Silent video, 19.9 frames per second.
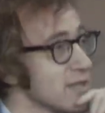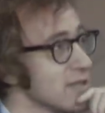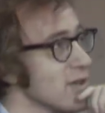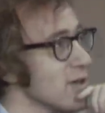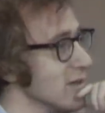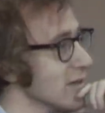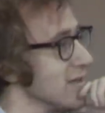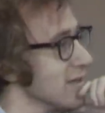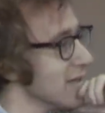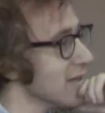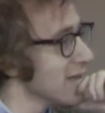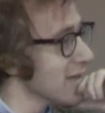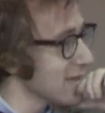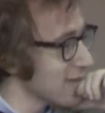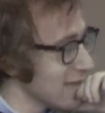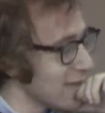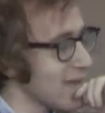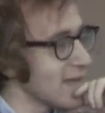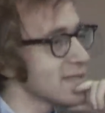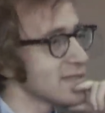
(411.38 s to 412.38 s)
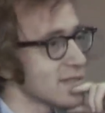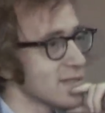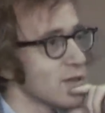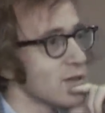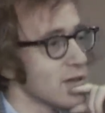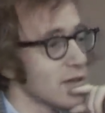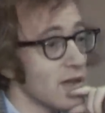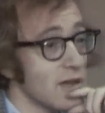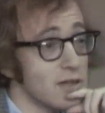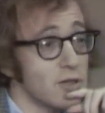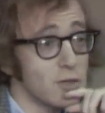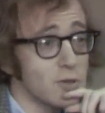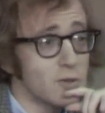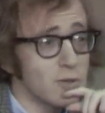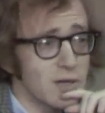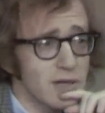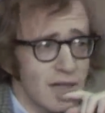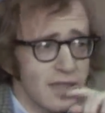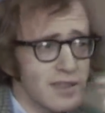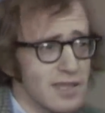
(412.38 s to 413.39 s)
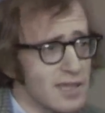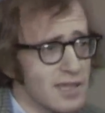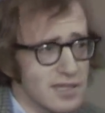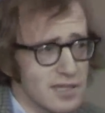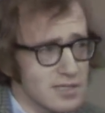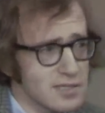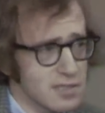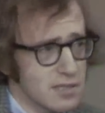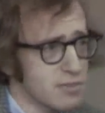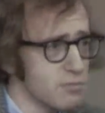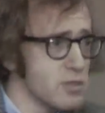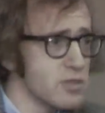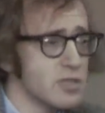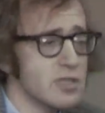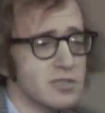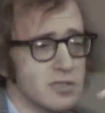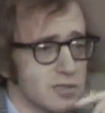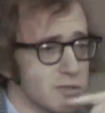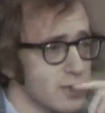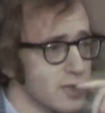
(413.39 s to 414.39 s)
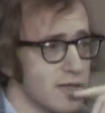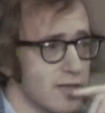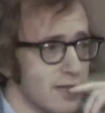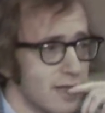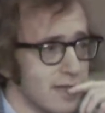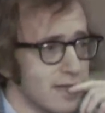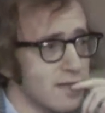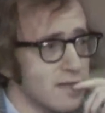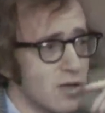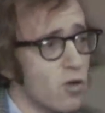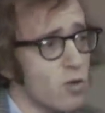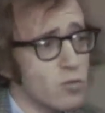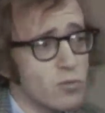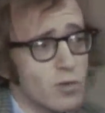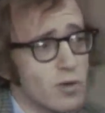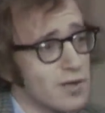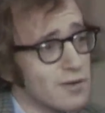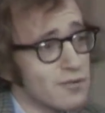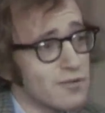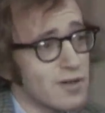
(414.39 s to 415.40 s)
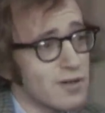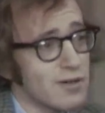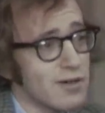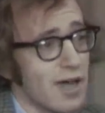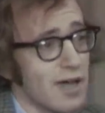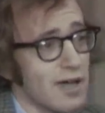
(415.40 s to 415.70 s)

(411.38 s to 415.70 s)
is that an old term for that's them? That's an, an old word. I think it is. The musicians would know that. An old word for...